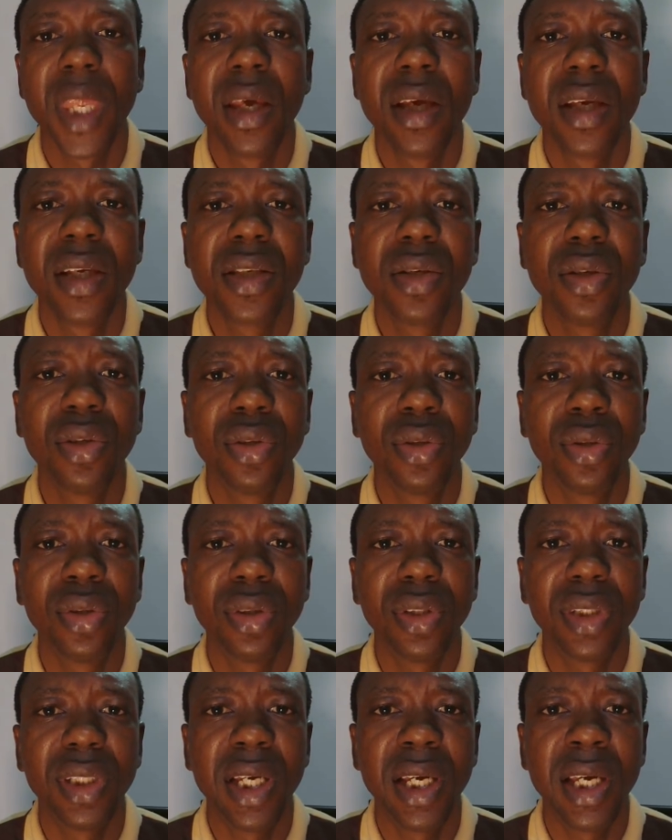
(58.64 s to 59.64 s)

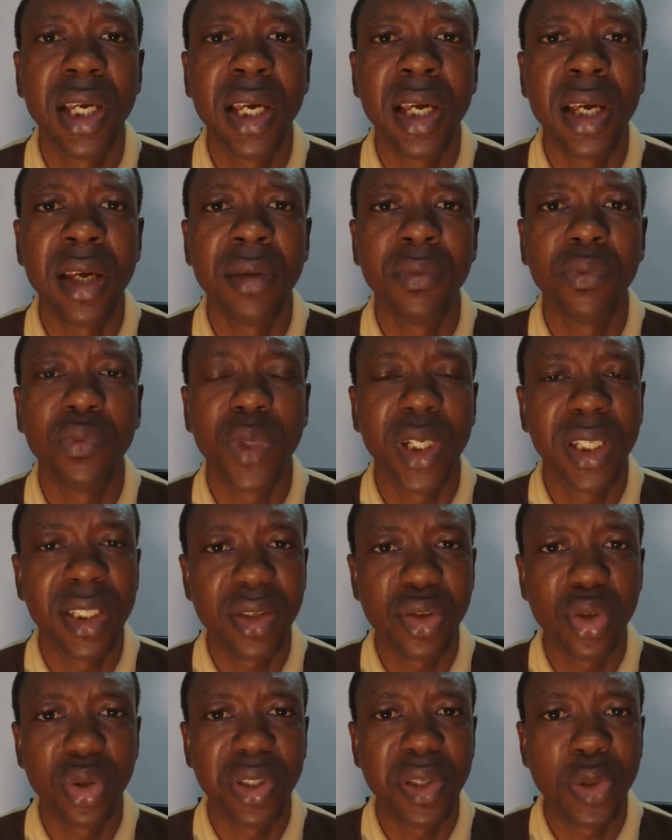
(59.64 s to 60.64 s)
So they were
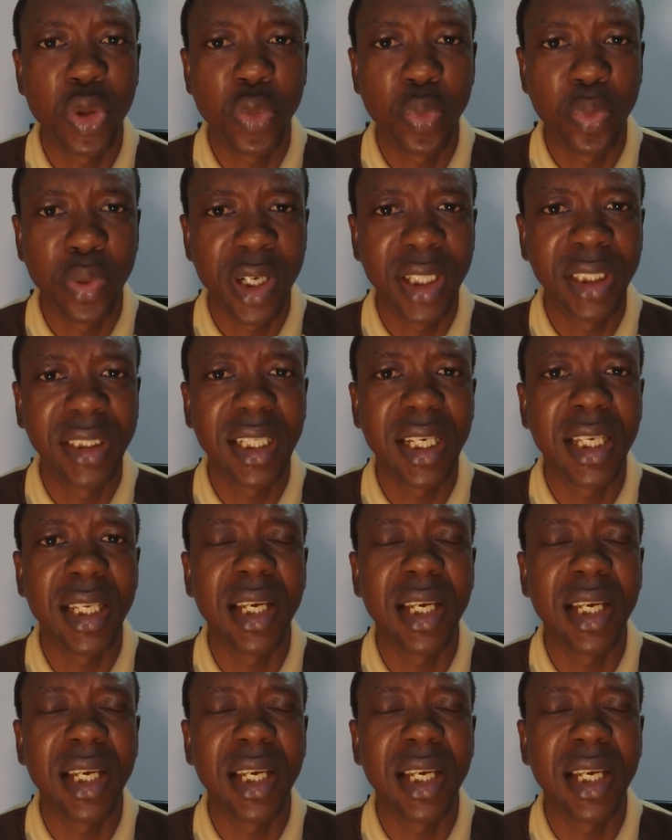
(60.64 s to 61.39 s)
so disappointed,